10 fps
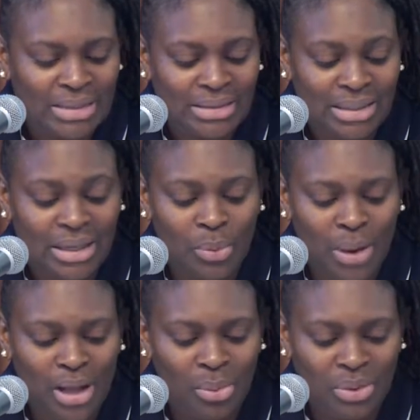dealing
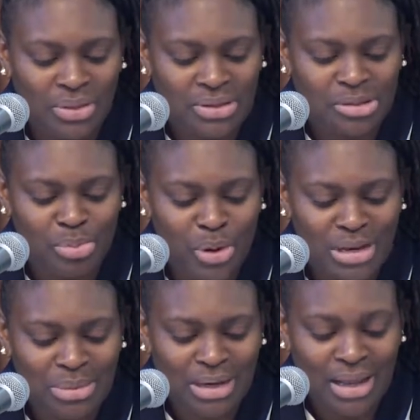well with
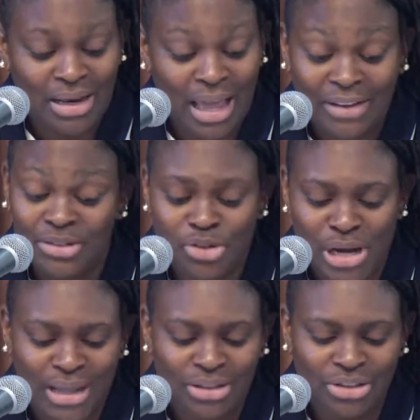disappointment and life's
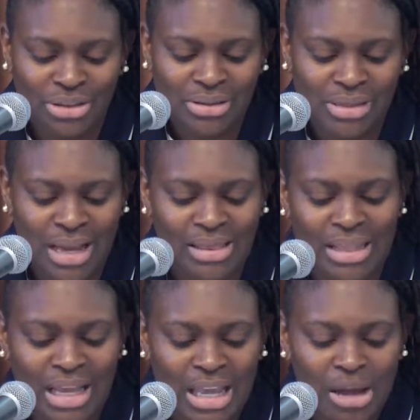challenges, and
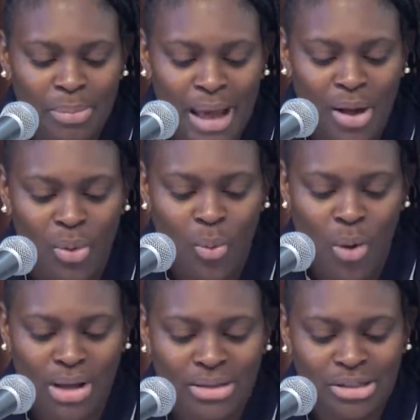thinking about
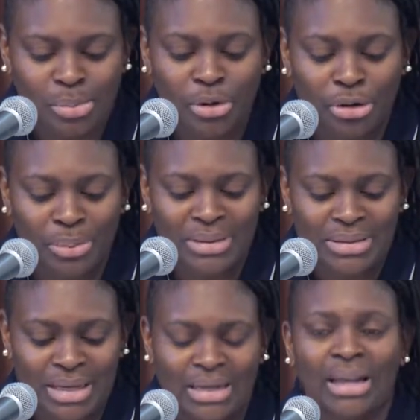one's
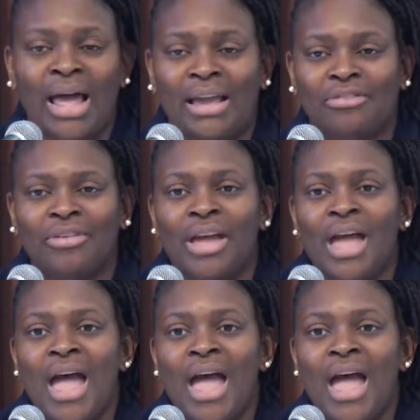purpose in life.